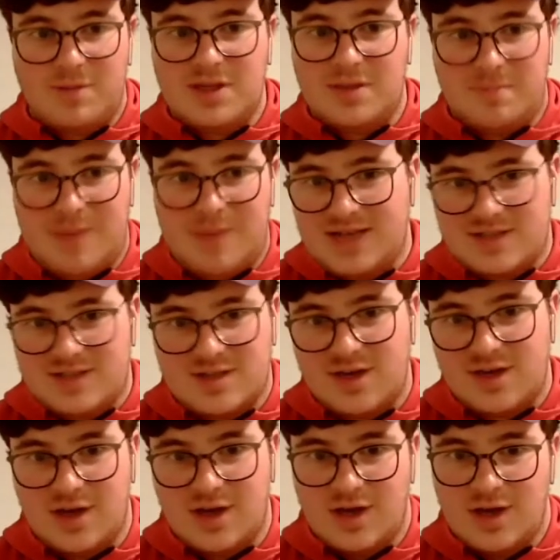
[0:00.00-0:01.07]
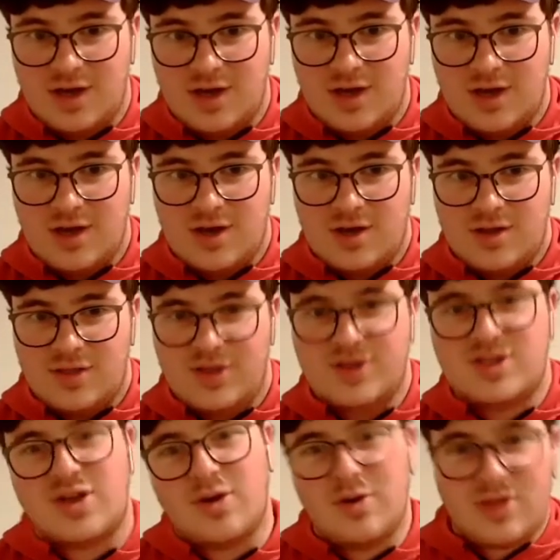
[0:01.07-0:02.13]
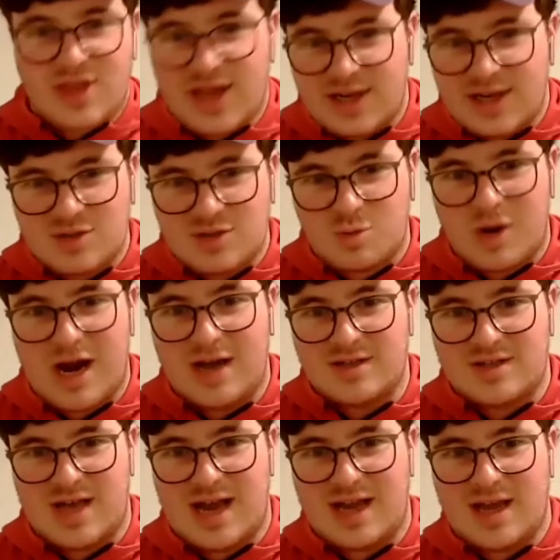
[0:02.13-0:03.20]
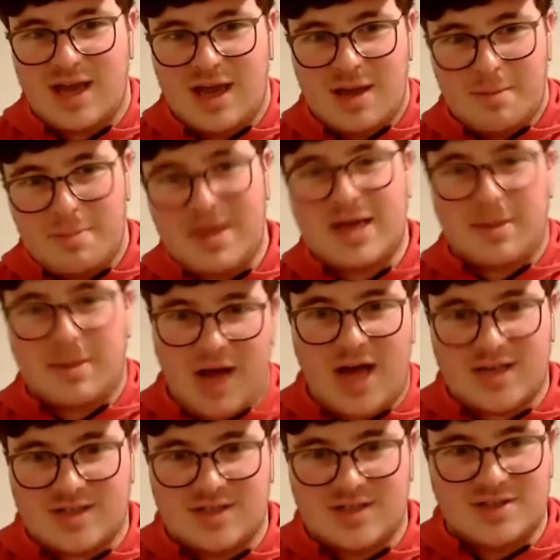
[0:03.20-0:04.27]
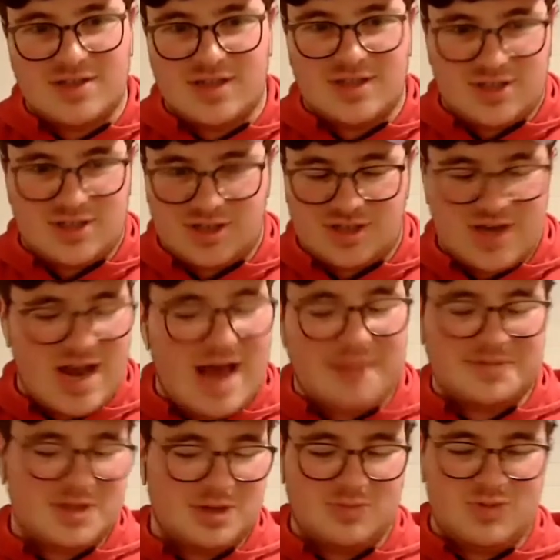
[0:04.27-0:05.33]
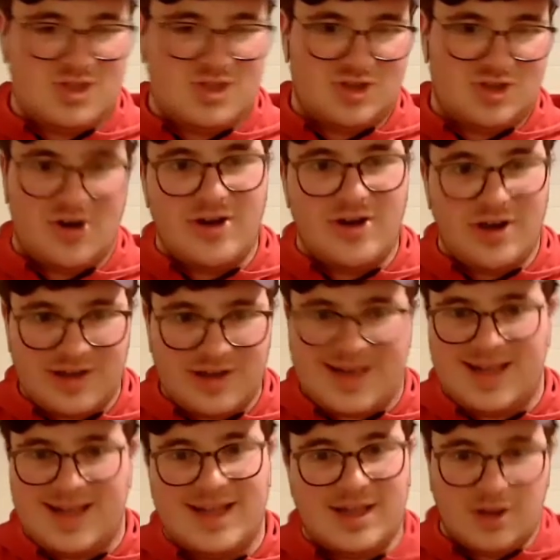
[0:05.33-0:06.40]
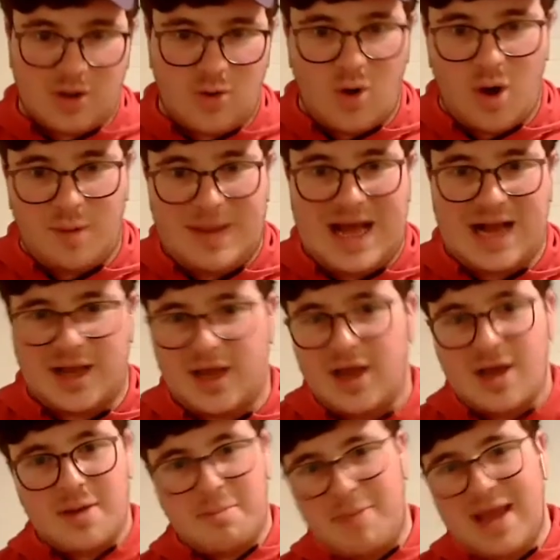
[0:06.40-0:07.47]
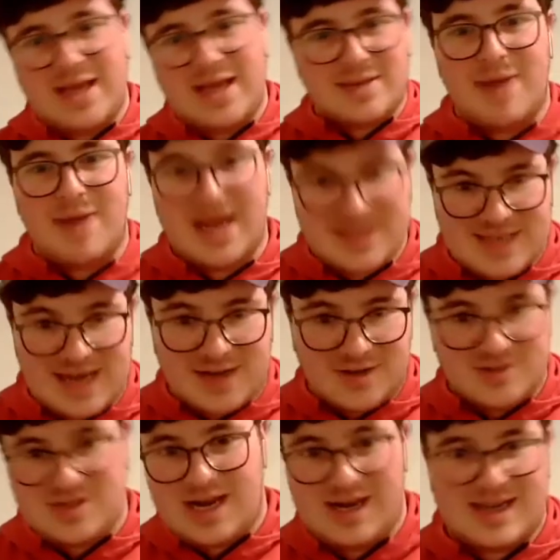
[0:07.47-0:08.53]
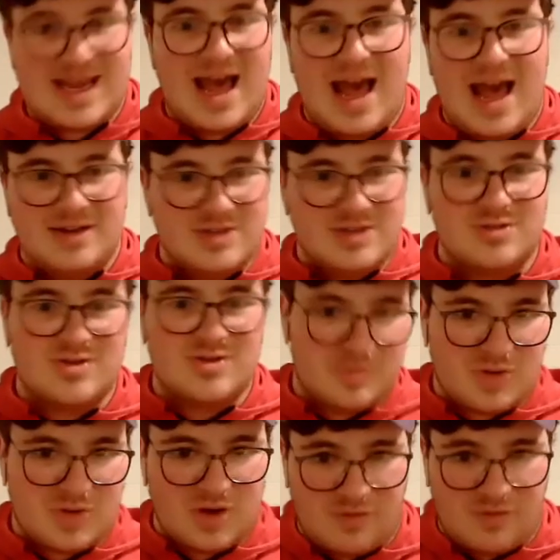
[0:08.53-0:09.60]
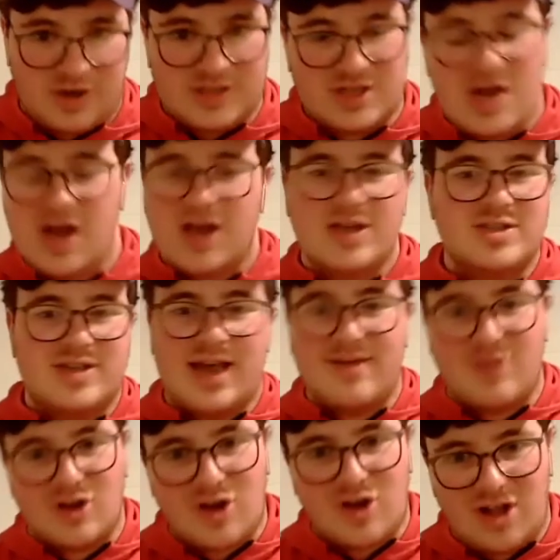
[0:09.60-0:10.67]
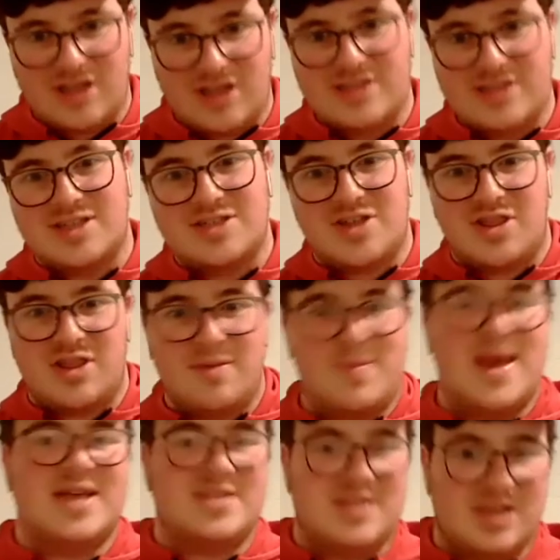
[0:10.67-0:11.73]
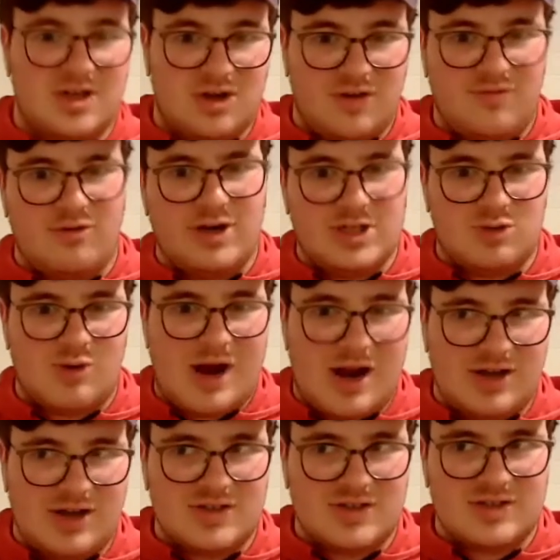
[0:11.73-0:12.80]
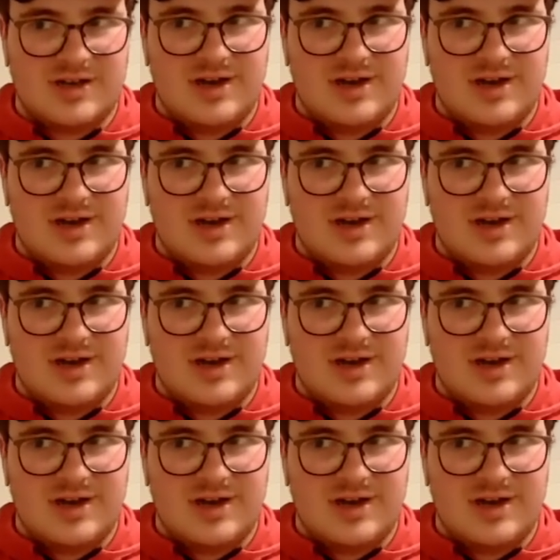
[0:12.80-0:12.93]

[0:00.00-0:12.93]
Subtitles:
the best at the two things. Whereas like Micah Parsons is just an absolute stud at killing the quarterback, making mad tackles and can do some coverage. Zaven Collins isn't the best in coverage, whereas